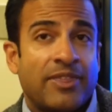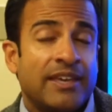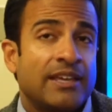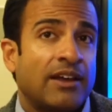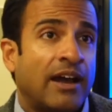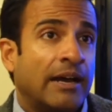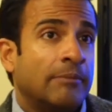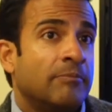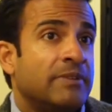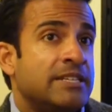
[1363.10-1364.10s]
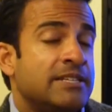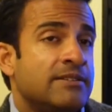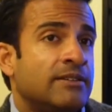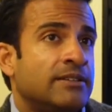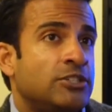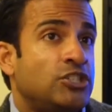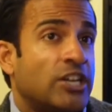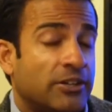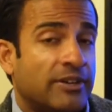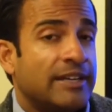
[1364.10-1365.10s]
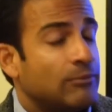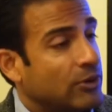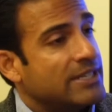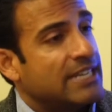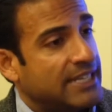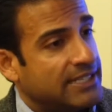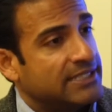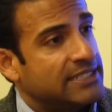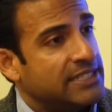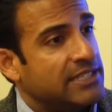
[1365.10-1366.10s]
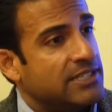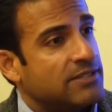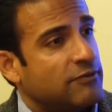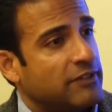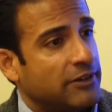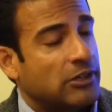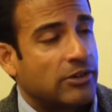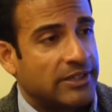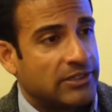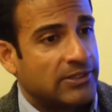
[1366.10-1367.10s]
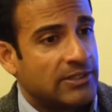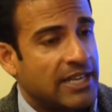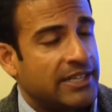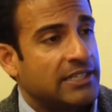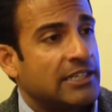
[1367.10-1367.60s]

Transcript: So I think generating more data is very critical,